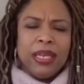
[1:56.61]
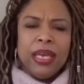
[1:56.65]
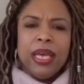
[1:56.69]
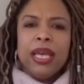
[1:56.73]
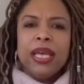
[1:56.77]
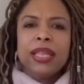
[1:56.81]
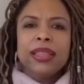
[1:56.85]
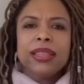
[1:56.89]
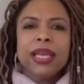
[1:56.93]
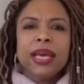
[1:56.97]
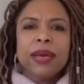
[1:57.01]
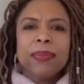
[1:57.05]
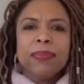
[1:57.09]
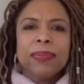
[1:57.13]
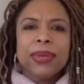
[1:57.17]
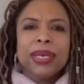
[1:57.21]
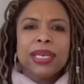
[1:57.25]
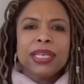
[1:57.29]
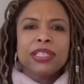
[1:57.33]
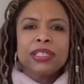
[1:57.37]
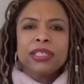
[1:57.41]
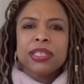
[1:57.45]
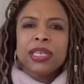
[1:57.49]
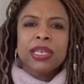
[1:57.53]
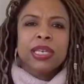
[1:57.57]
That means
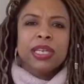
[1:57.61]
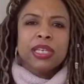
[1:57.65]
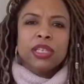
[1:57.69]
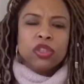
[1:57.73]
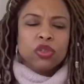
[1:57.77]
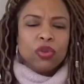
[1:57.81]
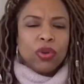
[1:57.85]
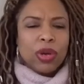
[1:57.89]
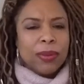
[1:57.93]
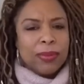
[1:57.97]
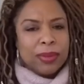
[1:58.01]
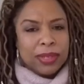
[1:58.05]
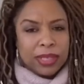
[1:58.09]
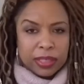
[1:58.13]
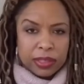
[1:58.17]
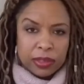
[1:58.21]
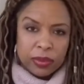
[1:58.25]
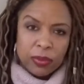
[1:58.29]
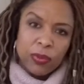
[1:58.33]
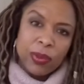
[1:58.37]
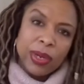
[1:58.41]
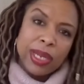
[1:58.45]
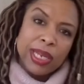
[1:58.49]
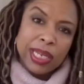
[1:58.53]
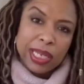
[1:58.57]
trauma doesn't
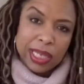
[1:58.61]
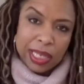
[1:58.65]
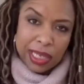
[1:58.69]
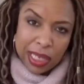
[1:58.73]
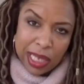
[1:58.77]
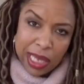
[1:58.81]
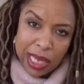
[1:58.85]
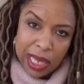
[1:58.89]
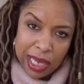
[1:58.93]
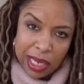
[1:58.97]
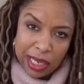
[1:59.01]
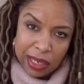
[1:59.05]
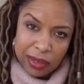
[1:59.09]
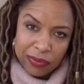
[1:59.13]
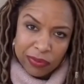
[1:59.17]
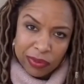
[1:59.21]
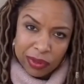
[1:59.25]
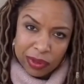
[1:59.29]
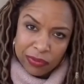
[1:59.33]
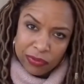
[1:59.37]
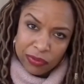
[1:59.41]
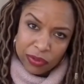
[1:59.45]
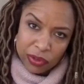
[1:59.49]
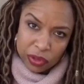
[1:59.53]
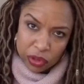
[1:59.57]
wait in line for the
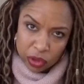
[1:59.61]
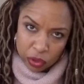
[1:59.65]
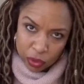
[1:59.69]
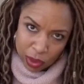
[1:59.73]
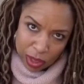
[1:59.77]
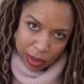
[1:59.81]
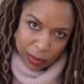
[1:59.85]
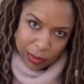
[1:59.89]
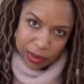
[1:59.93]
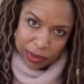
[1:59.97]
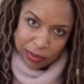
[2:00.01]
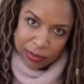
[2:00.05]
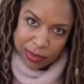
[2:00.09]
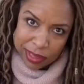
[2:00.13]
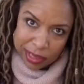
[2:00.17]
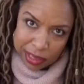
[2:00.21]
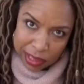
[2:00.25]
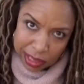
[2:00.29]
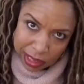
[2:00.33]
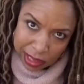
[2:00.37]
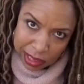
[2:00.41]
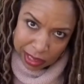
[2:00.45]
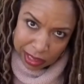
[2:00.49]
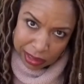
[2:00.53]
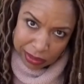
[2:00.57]
first trauma to be
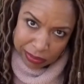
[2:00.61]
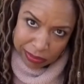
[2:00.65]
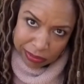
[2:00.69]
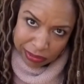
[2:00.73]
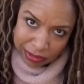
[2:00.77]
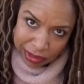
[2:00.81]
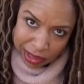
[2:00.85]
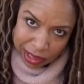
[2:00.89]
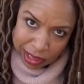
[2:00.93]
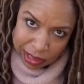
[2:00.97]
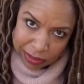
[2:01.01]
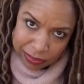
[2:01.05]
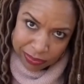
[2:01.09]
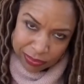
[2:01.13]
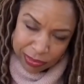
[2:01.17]
done, right?